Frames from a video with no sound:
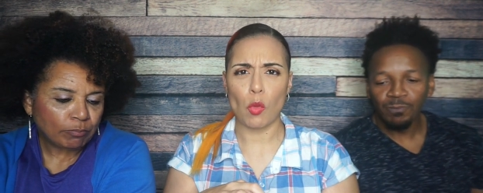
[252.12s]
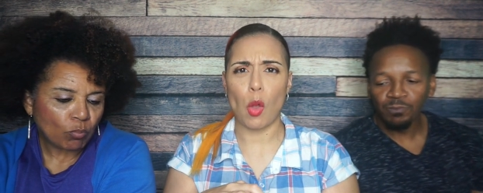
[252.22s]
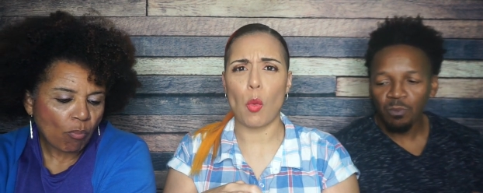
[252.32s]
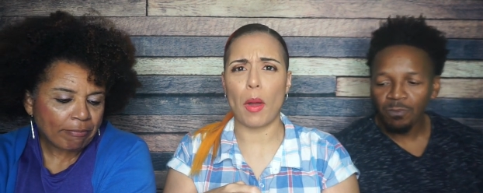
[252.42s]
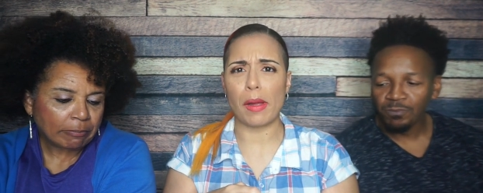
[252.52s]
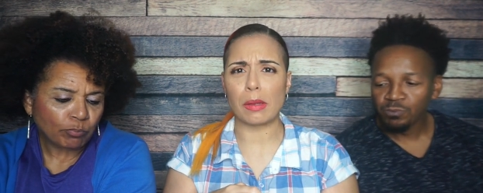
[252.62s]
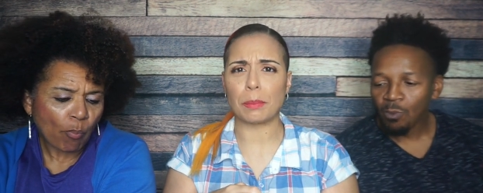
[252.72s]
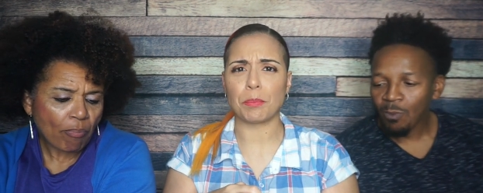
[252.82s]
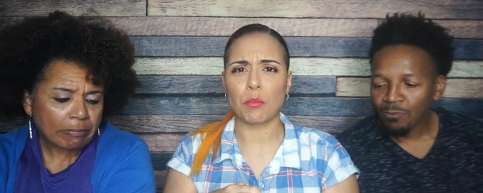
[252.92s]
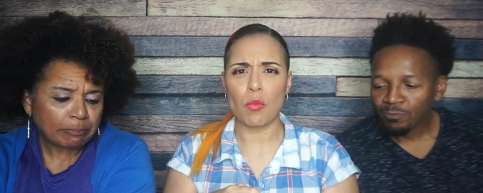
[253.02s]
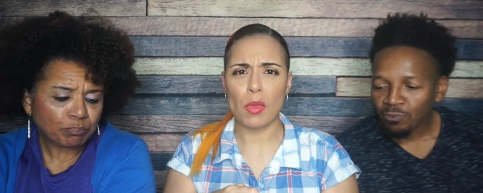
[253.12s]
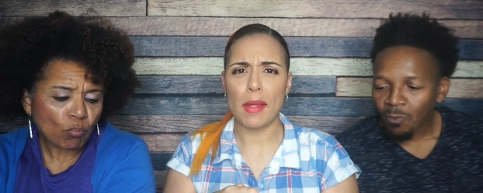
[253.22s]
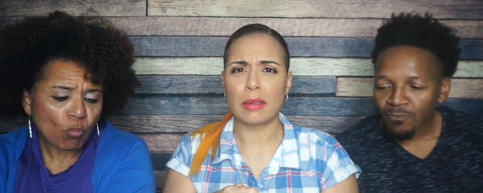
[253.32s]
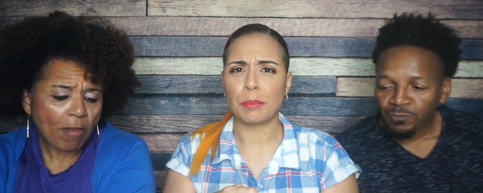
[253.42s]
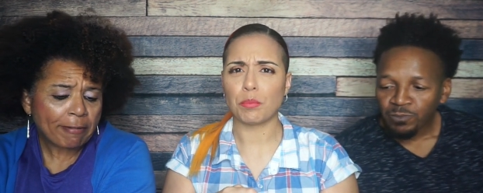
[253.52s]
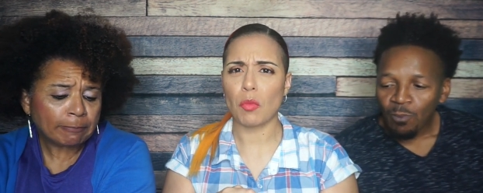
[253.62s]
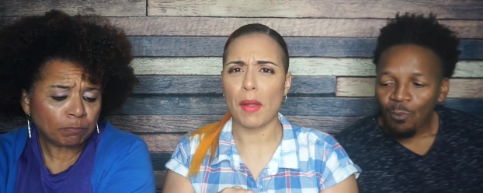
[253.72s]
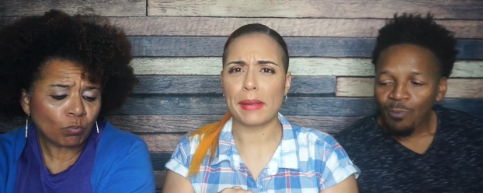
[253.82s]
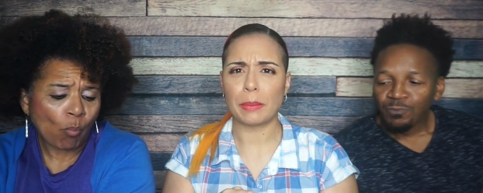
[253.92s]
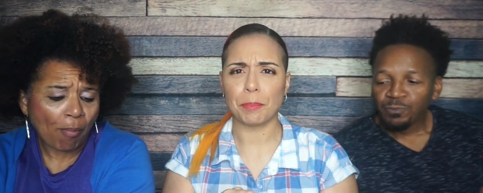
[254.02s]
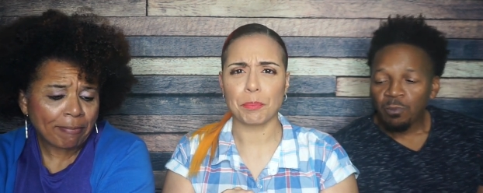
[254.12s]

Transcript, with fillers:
Speaker 1: Oh wow. Mm.